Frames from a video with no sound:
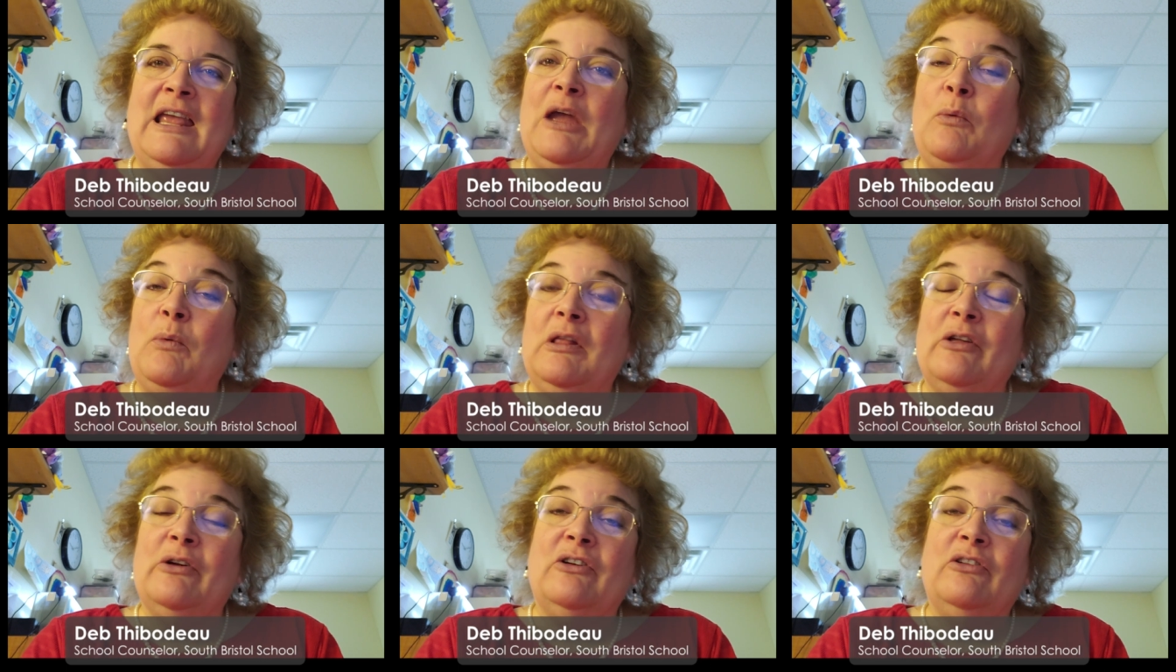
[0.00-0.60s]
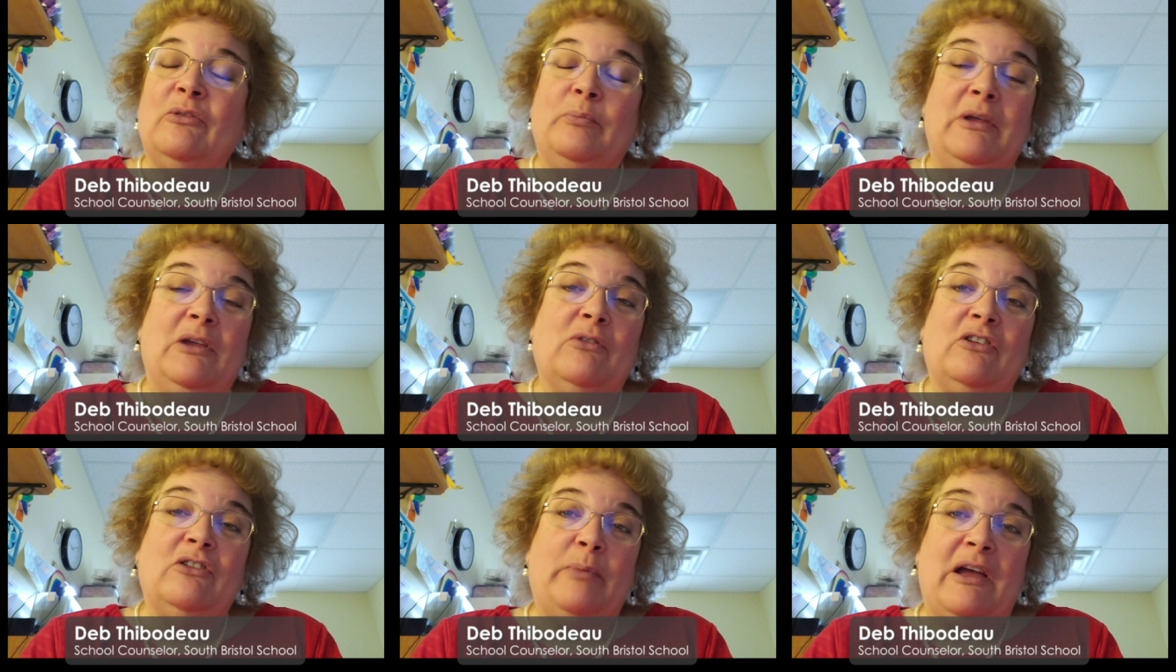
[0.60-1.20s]
and we learn to be
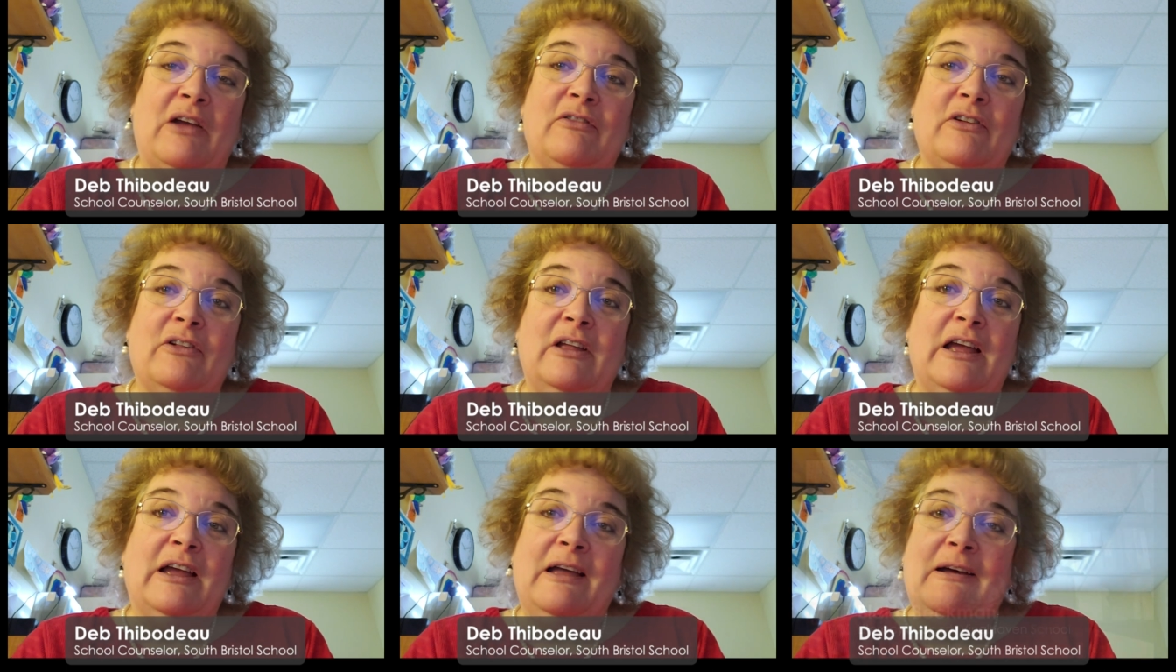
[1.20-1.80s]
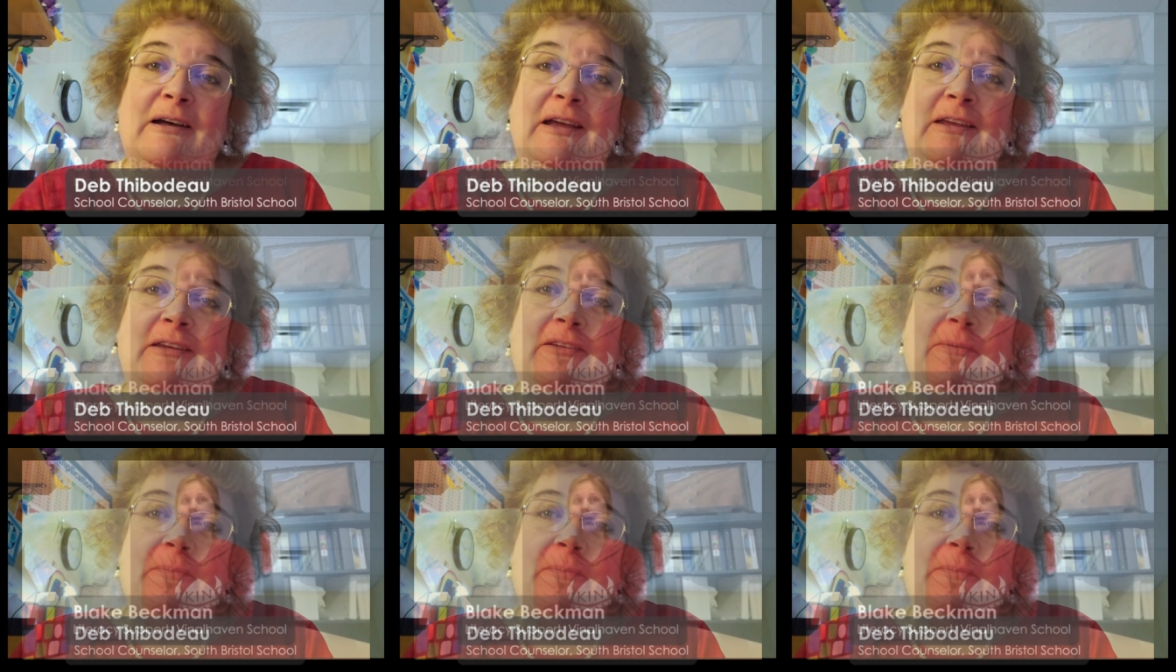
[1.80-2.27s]
respectful and kind